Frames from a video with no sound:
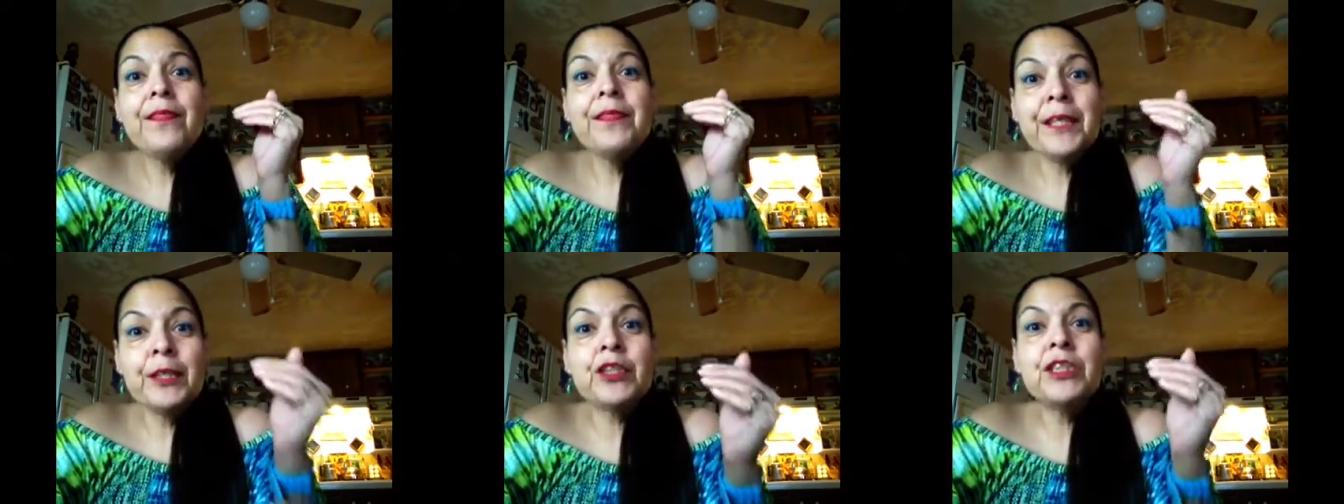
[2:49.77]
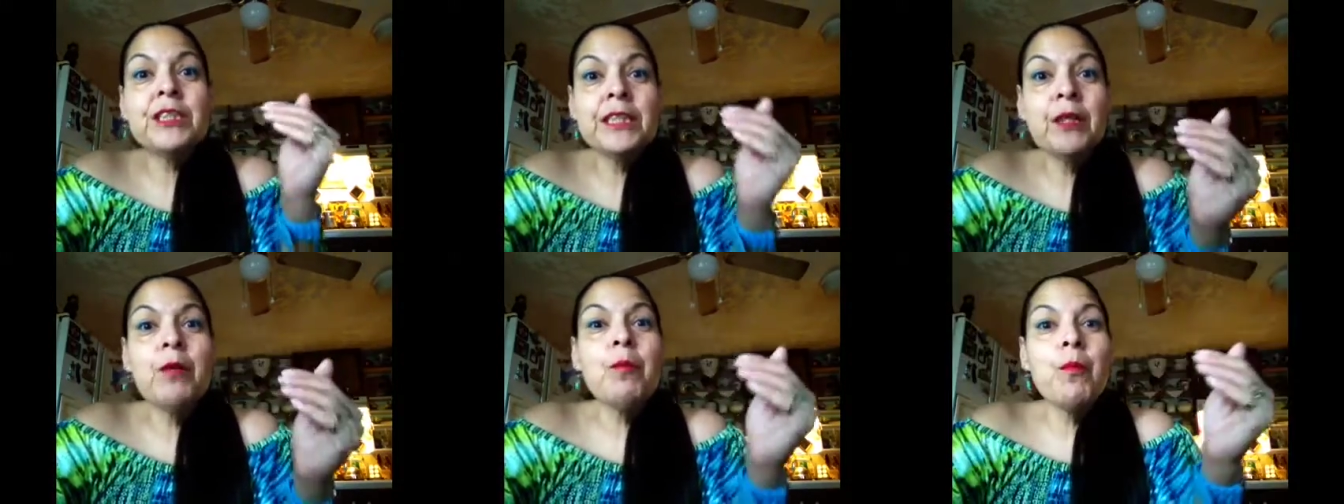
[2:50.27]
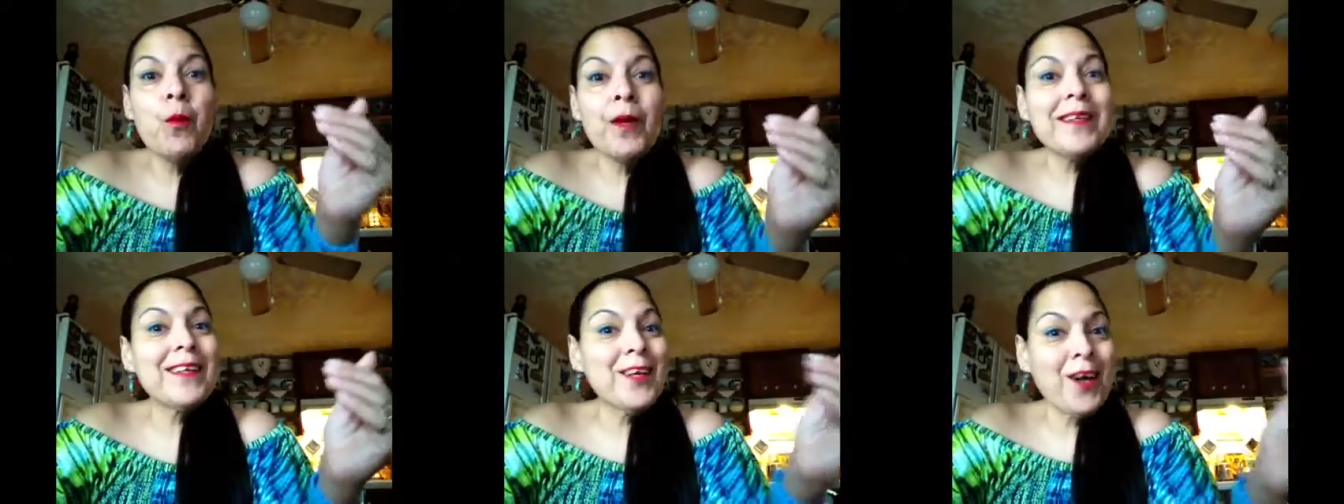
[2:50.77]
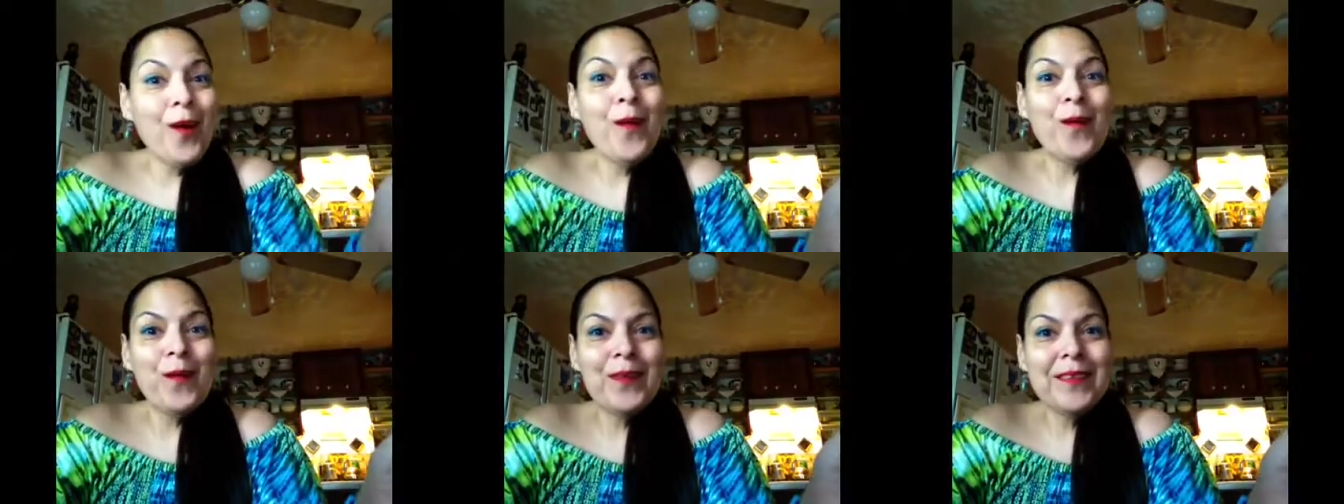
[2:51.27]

There's still more to go.